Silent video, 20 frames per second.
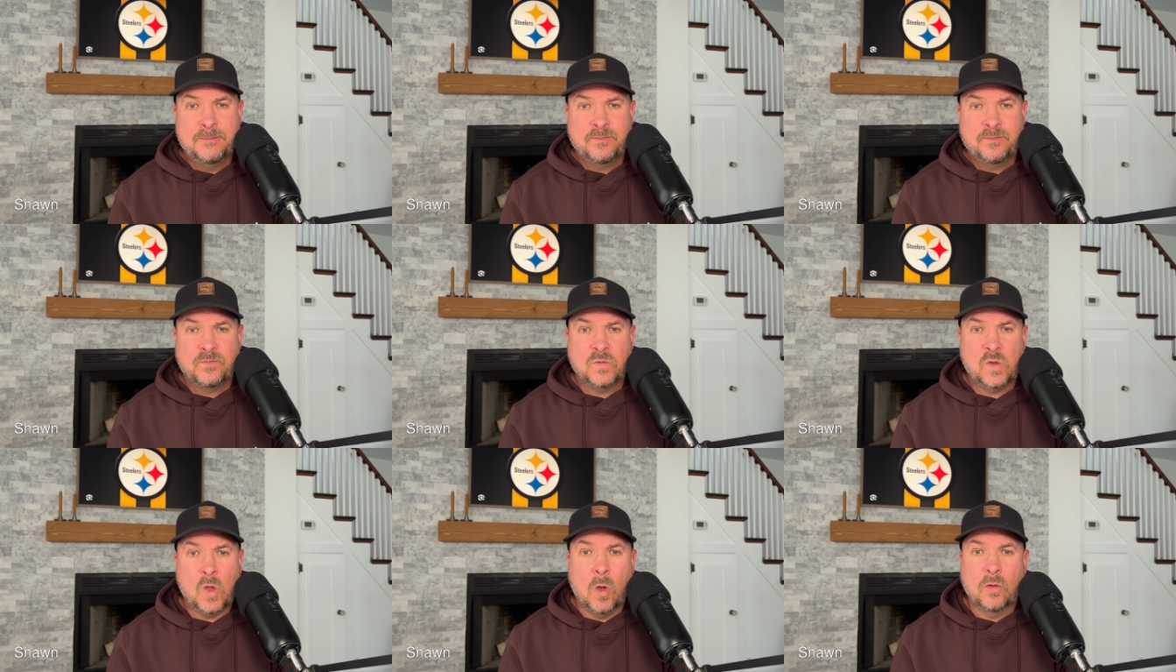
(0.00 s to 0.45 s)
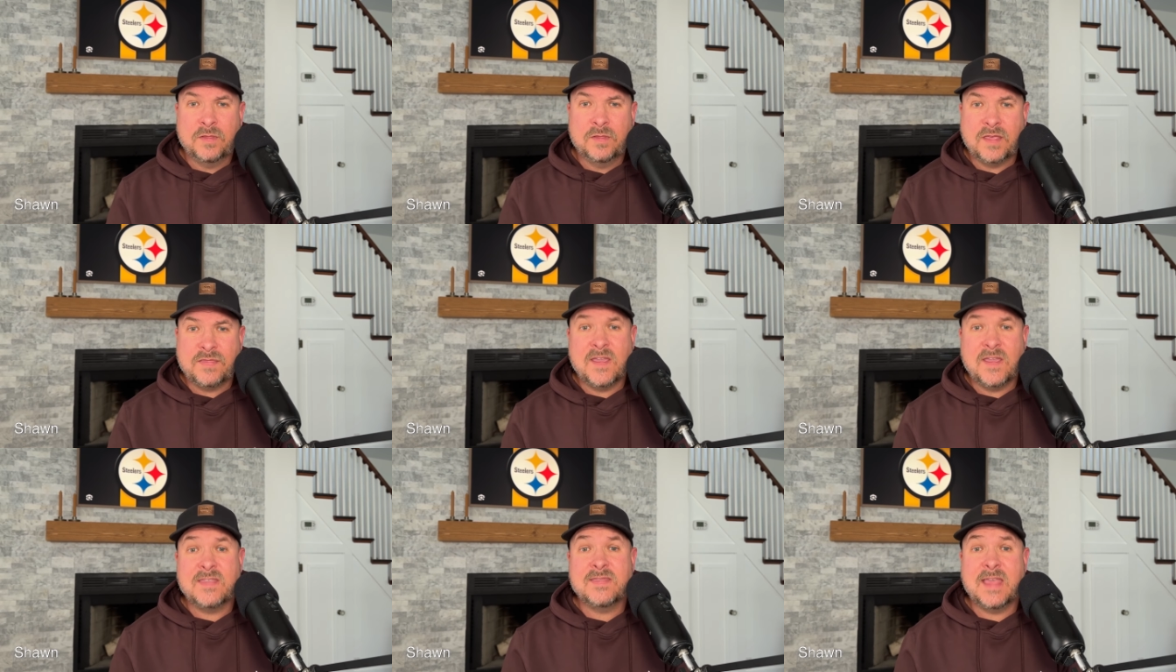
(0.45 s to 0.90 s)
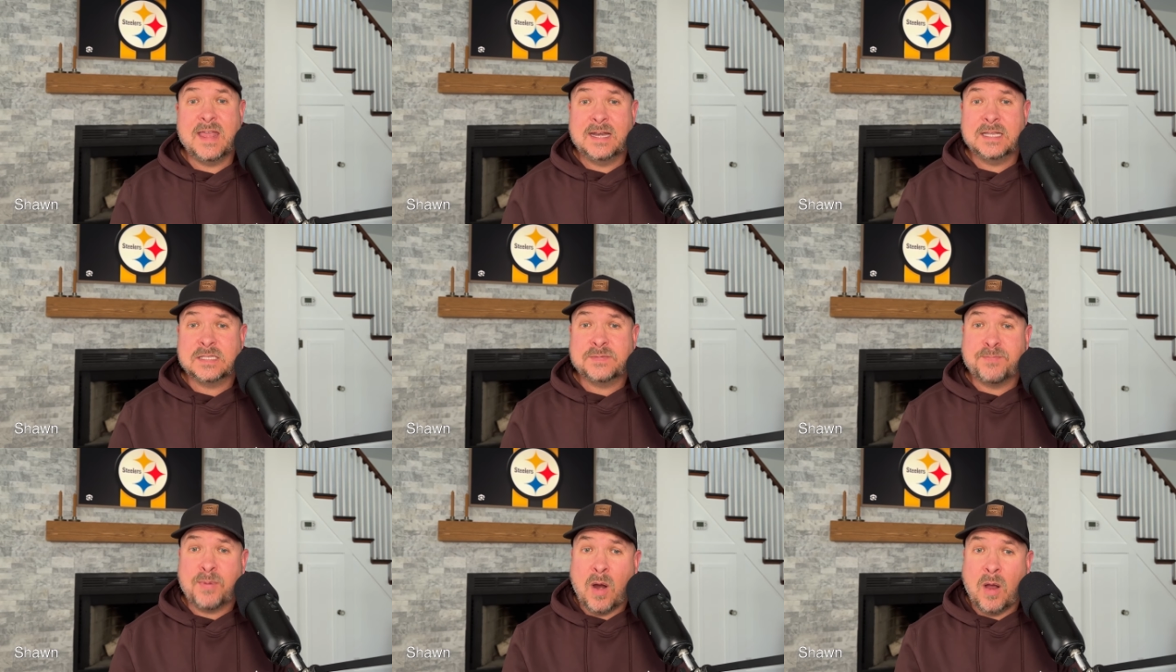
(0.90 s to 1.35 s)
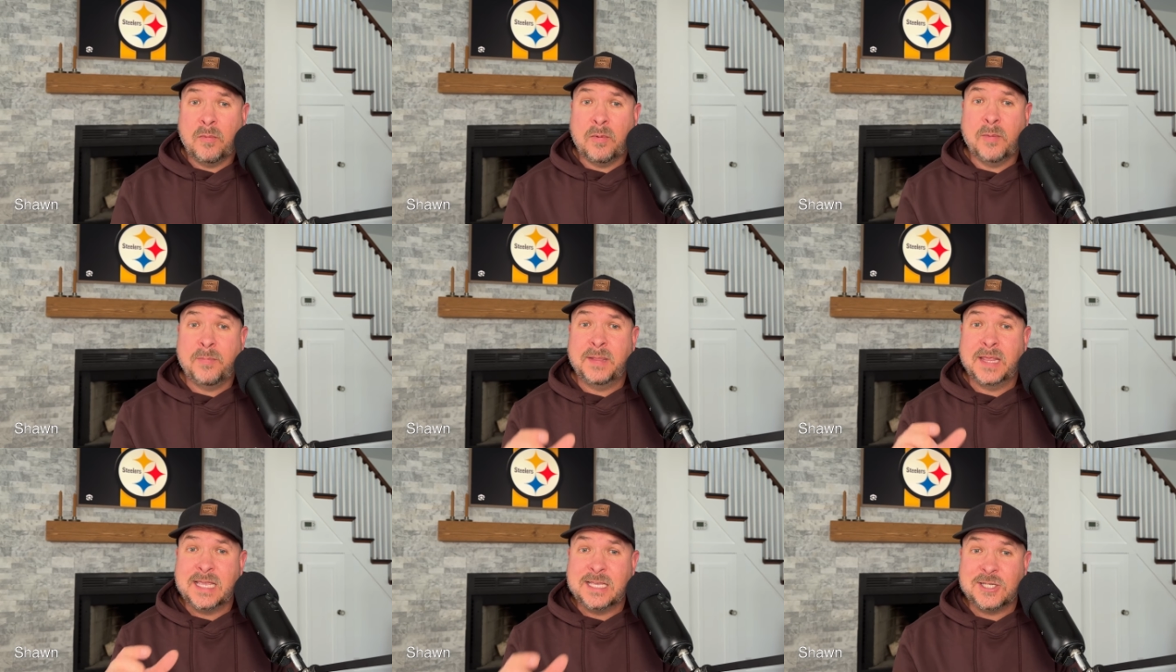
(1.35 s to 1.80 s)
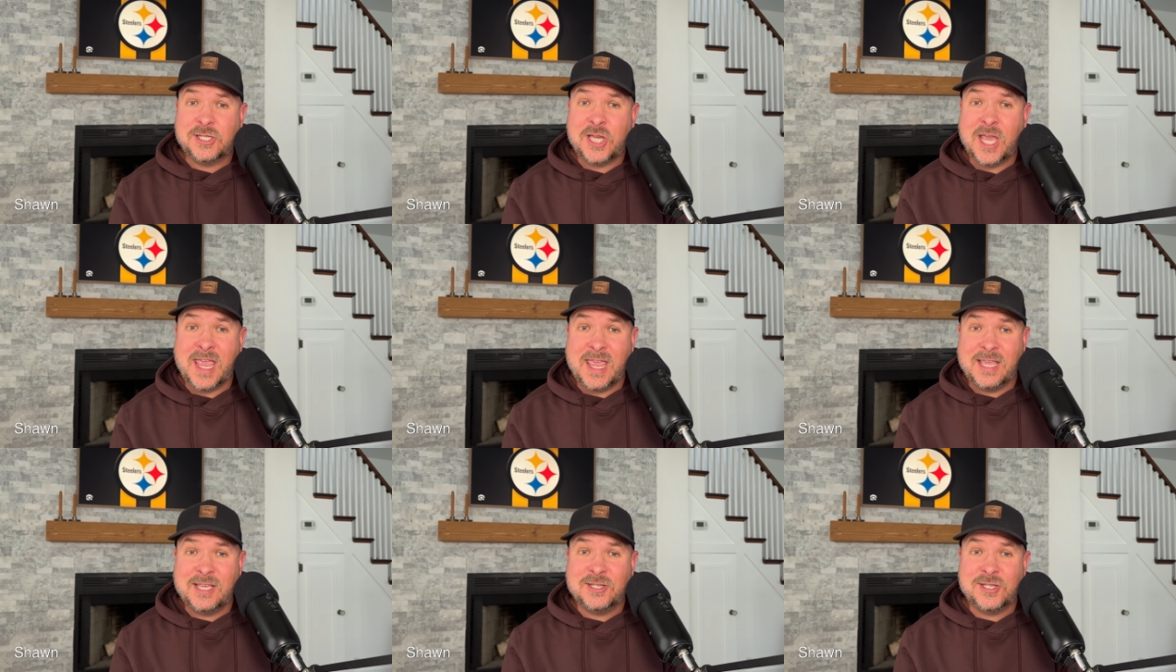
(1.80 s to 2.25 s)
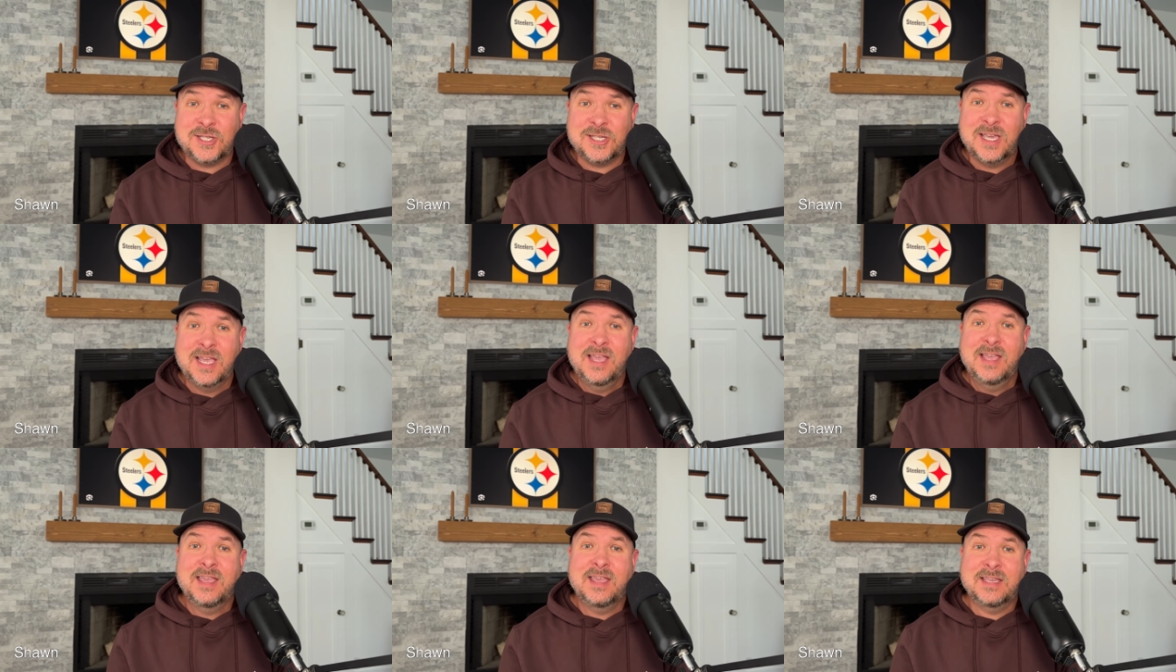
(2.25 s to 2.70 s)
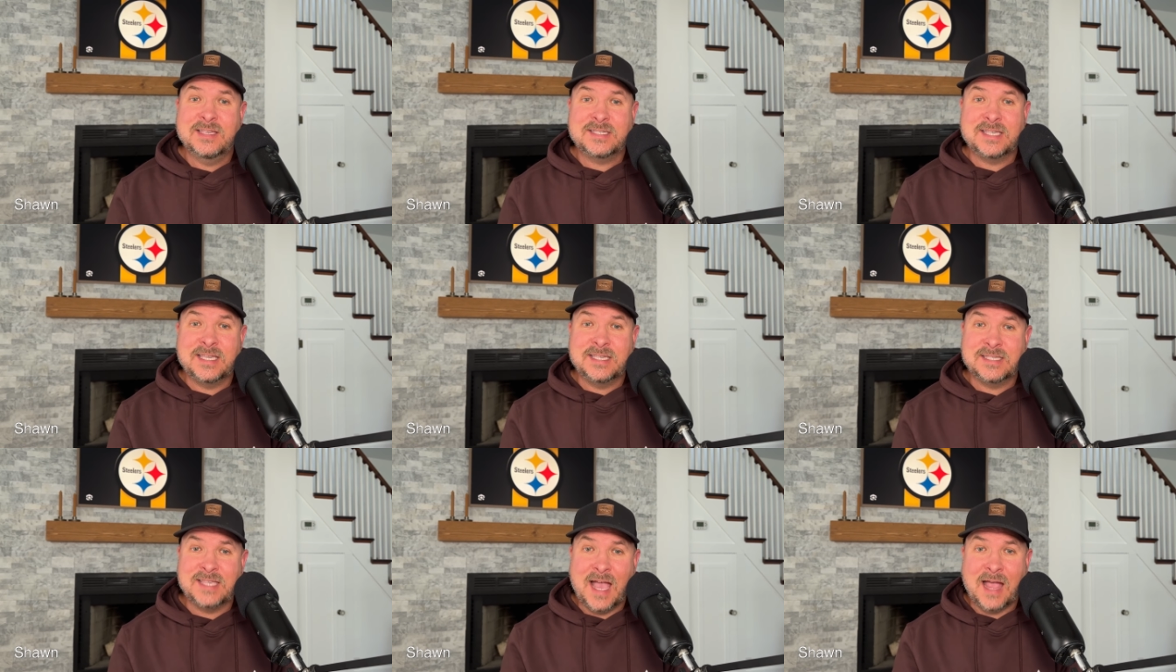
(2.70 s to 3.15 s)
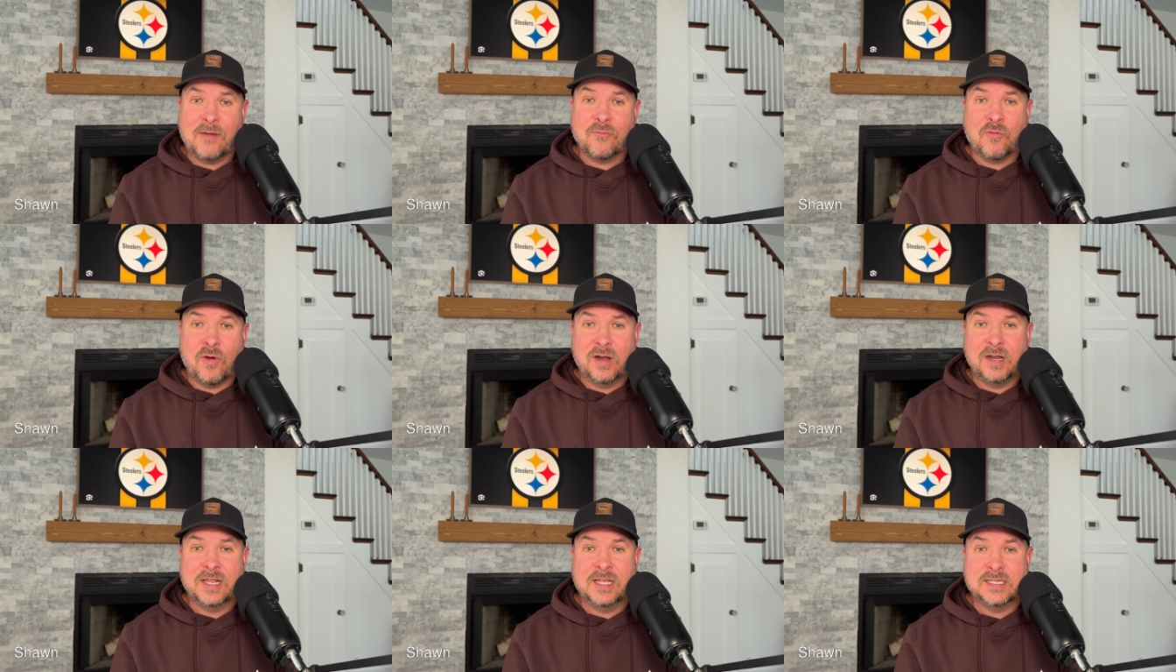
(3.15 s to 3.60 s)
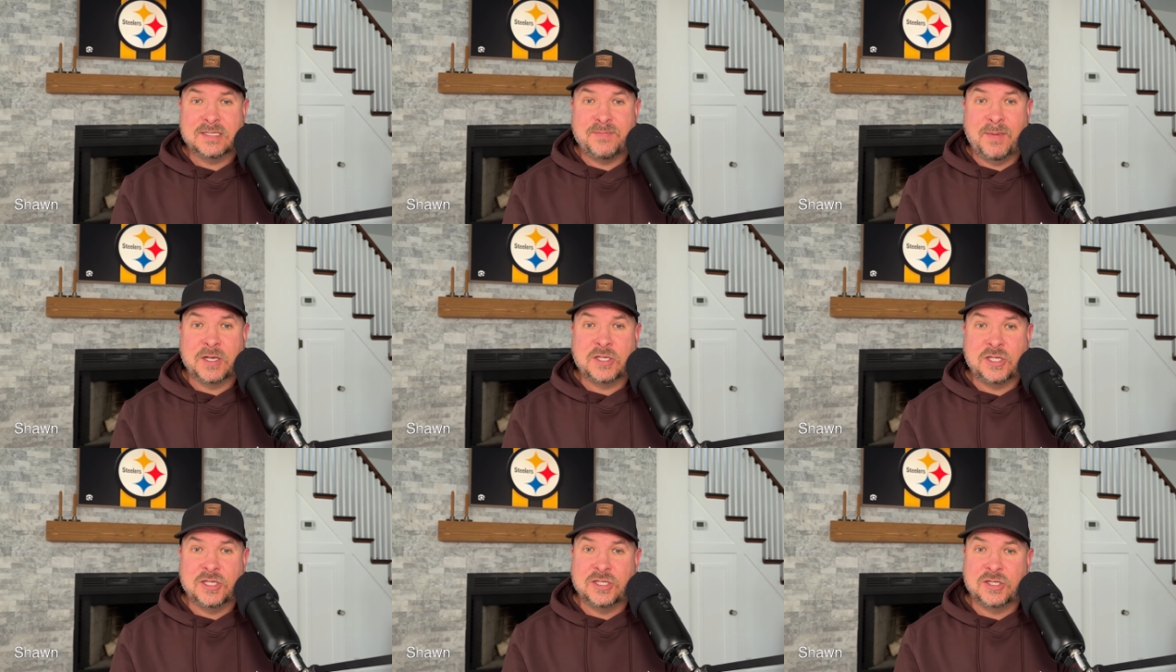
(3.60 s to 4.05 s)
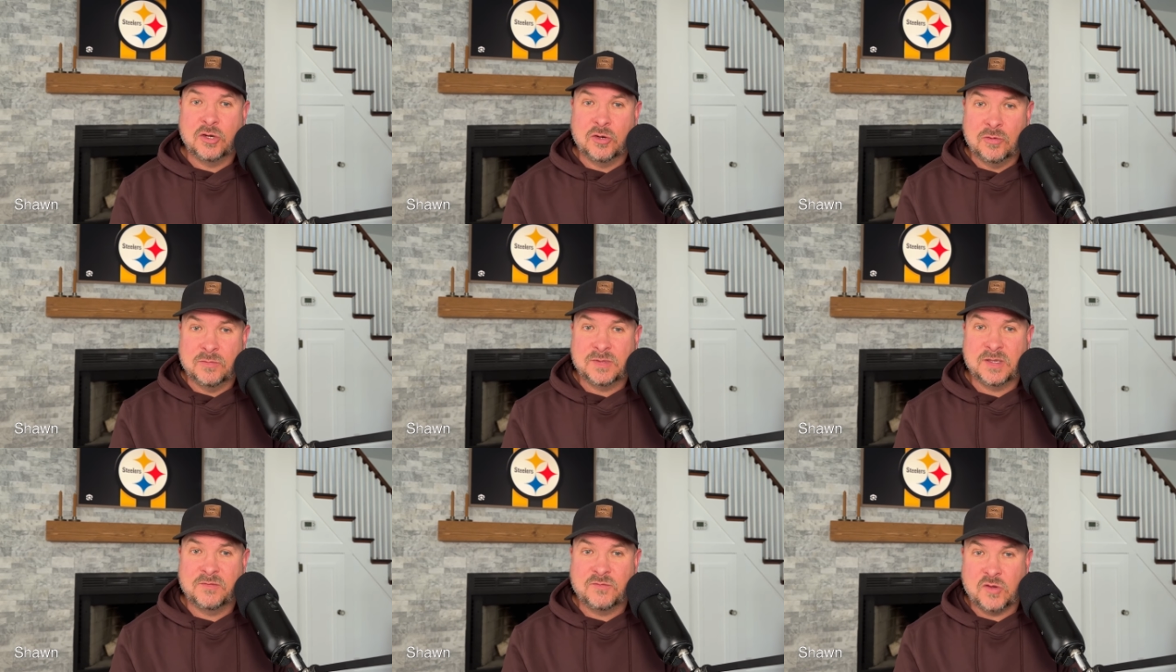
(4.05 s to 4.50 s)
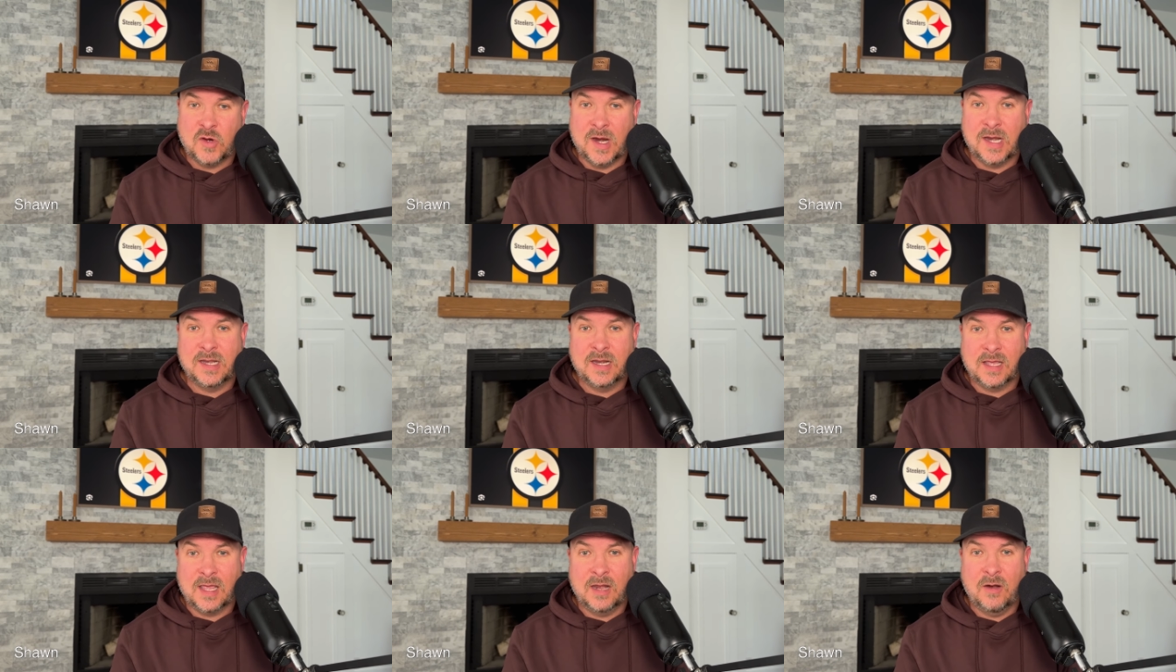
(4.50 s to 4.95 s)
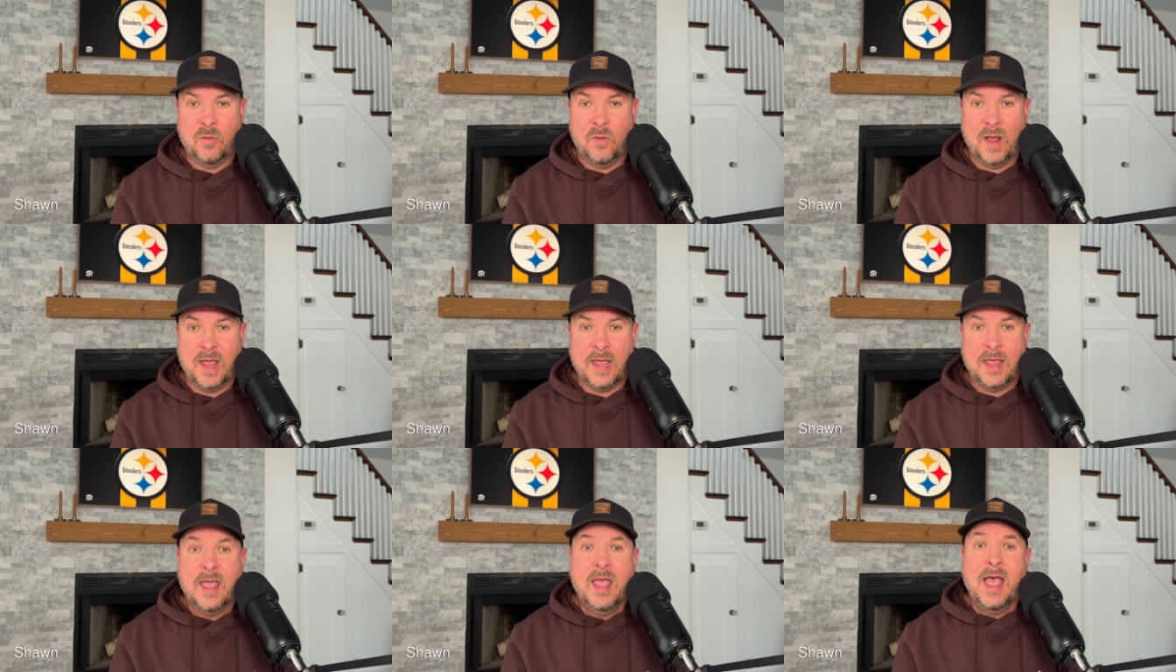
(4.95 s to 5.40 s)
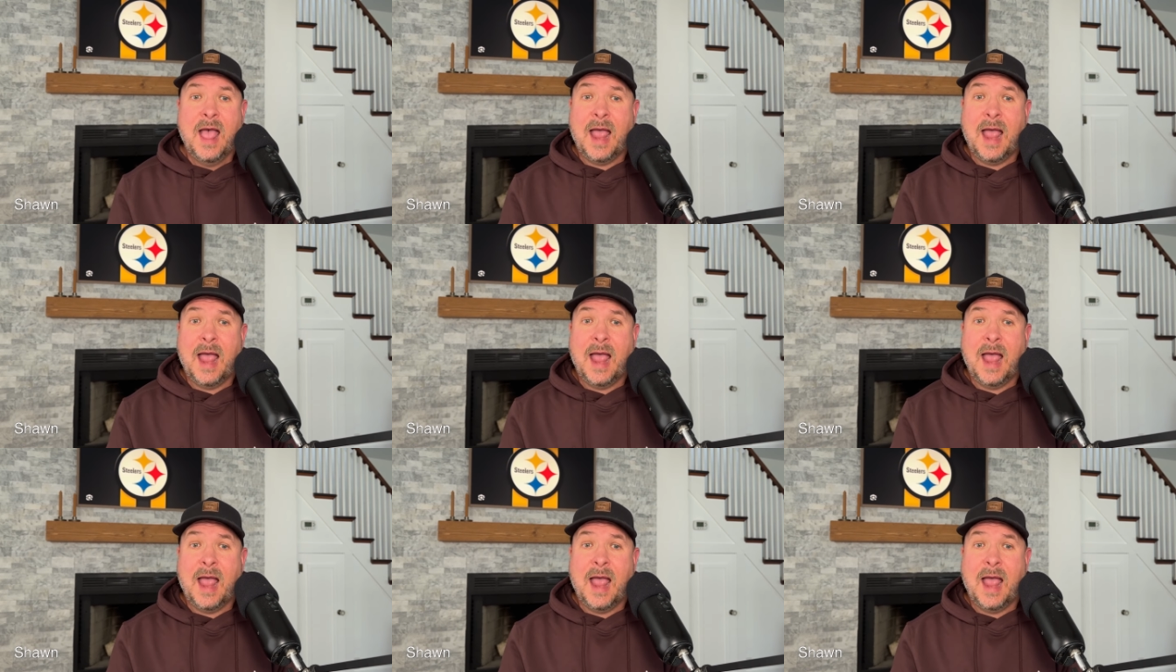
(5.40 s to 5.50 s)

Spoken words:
The only thing that has probably changed is he's not running as much in terms of trying to get away.